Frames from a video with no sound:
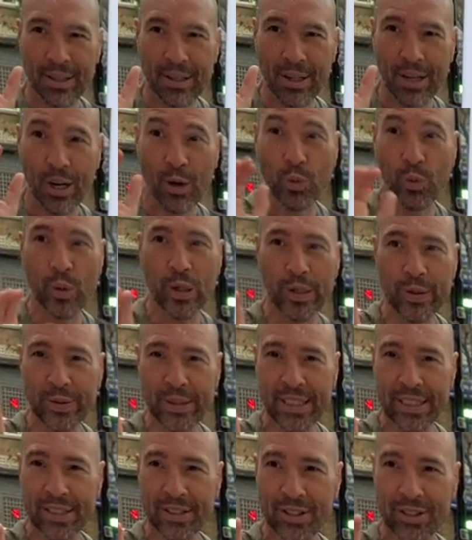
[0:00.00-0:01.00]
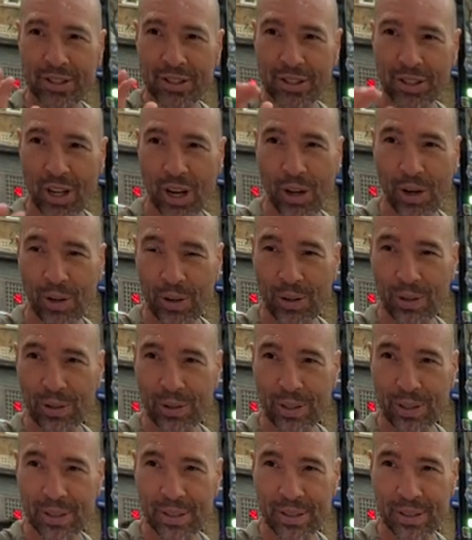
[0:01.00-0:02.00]
a wounded soul?
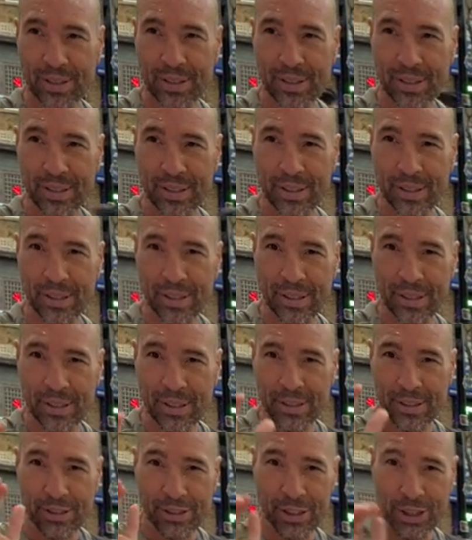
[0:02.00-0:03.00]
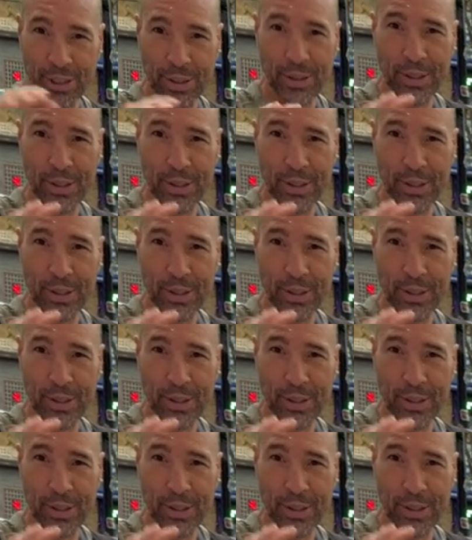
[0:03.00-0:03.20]
Do